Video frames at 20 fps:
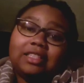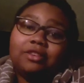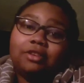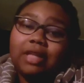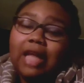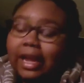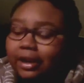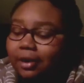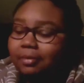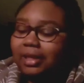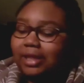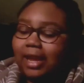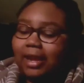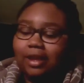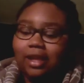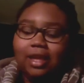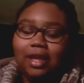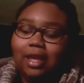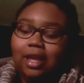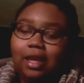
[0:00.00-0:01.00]
I still don't
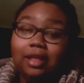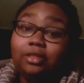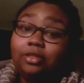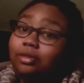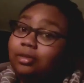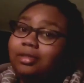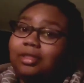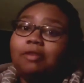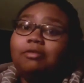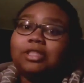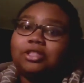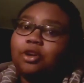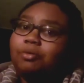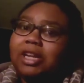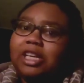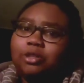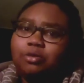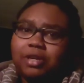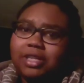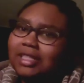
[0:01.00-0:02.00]
like her, but
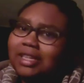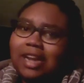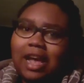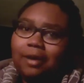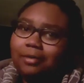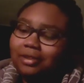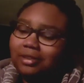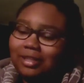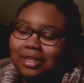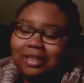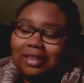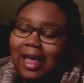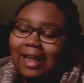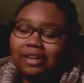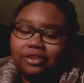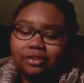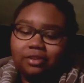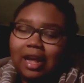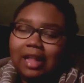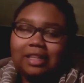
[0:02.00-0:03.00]
there was so many twists
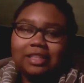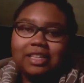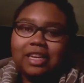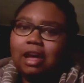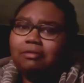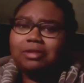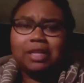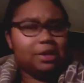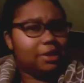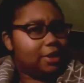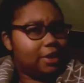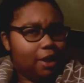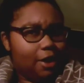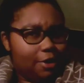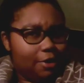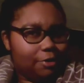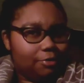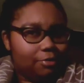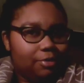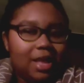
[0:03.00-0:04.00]
in that duology. I
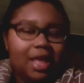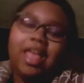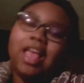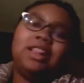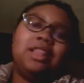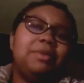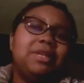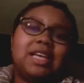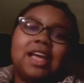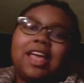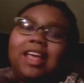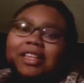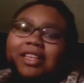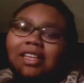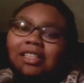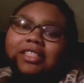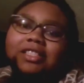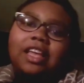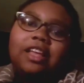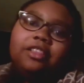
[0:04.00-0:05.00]
was like, yo. And
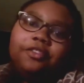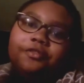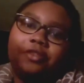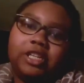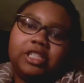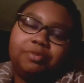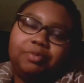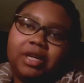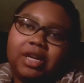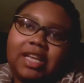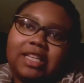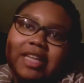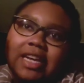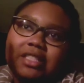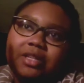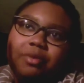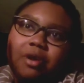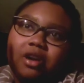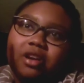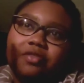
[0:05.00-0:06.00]
let me check. And here's the thing, the
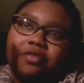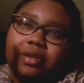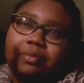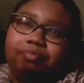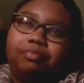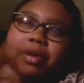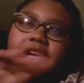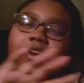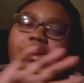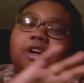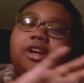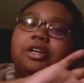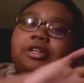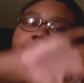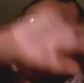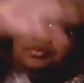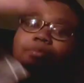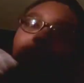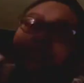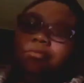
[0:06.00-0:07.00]
first book is actually part of a
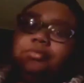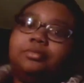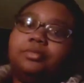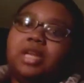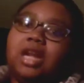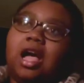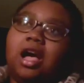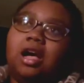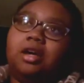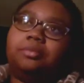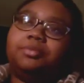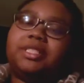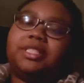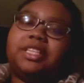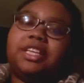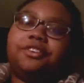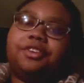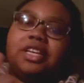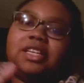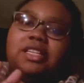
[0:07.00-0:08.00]
bigger
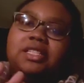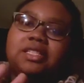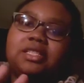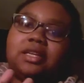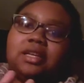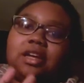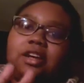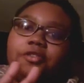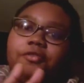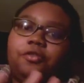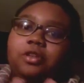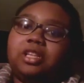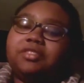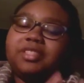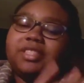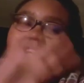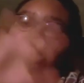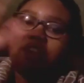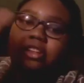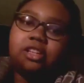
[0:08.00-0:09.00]
series
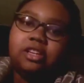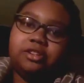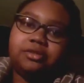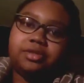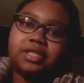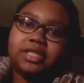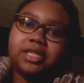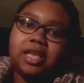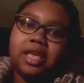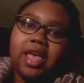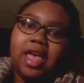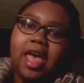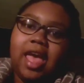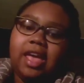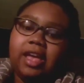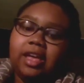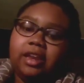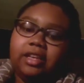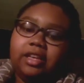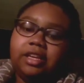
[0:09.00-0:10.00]
full of
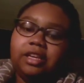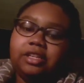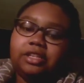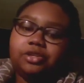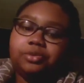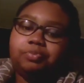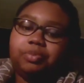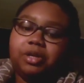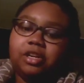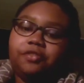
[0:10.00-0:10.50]
standalones, and